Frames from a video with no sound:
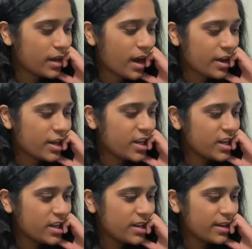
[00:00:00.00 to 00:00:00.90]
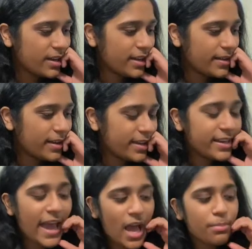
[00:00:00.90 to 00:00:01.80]
he he
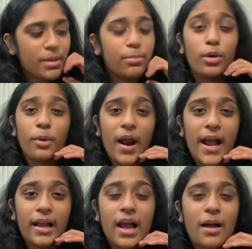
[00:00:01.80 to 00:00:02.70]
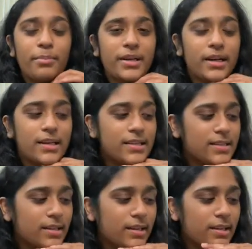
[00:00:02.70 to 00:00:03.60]
can be boomerang because
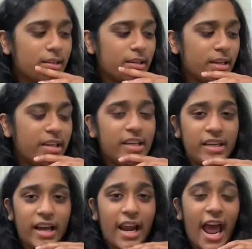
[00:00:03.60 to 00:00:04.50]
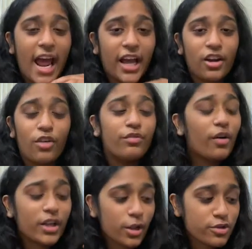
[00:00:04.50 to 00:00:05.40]
he and Aang are
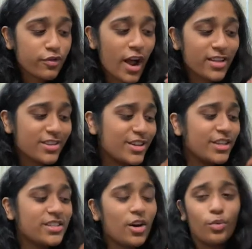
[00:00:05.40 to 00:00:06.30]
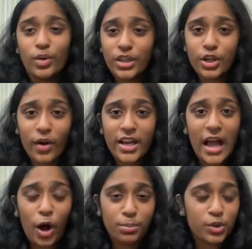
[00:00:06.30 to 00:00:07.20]
very close friends. He's a really great
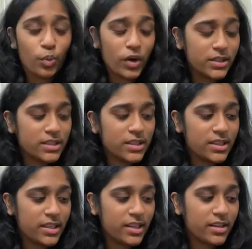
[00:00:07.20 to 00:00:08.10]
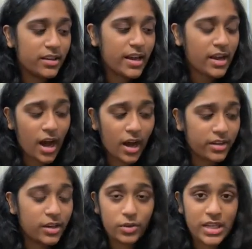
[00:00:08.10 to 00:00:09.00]
help towards the uh,
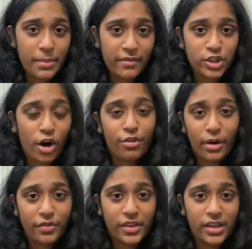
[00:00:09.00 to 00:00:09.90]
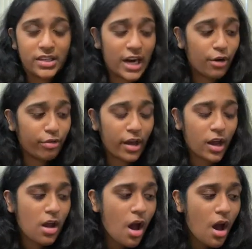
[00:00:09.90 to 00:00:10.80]
you know, Team Avatar throughout the entire thing.
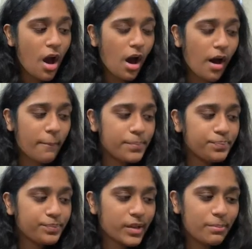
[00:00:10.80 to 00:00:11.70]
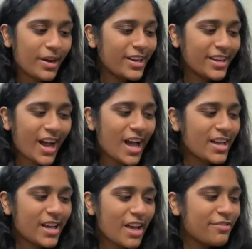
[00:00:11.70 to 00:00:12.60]
Um, but I,
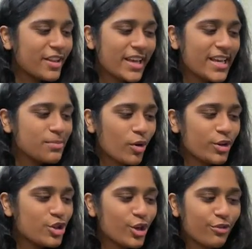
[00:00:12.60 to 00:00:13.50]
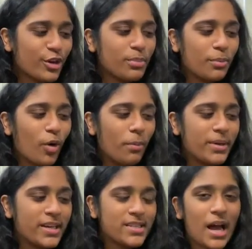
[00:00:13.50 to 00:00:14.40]
I, feel like he's more You Should Have Feared Me More
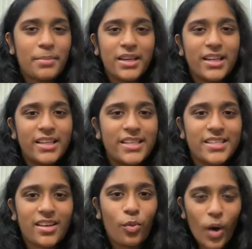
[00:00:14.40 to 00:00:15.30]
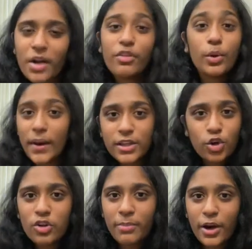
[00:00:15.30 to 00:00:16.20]
because, I mean, he's one of the greatest
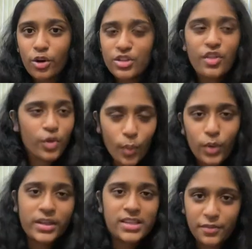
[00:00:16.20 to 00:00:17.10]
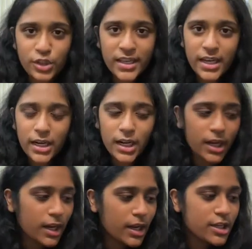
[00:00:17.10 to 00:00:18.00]
earthbenders the world has ever seen.
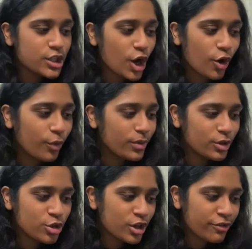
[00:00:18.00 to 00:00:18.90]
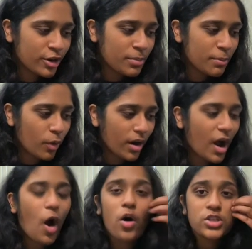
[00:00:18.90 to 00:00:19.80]
So, You Should Have Feared Me More.
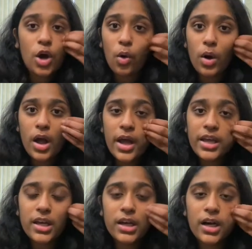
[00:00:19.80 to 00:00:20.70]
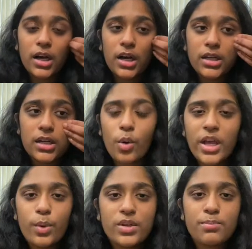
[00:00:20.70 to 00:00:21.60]
Also, he
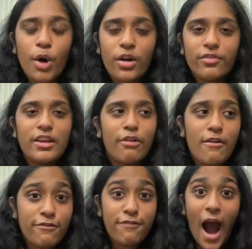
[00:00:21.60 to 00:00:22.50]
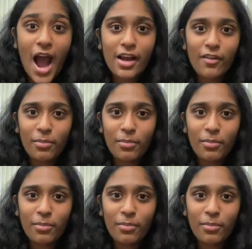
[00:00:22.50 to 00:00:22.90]
he was part of the five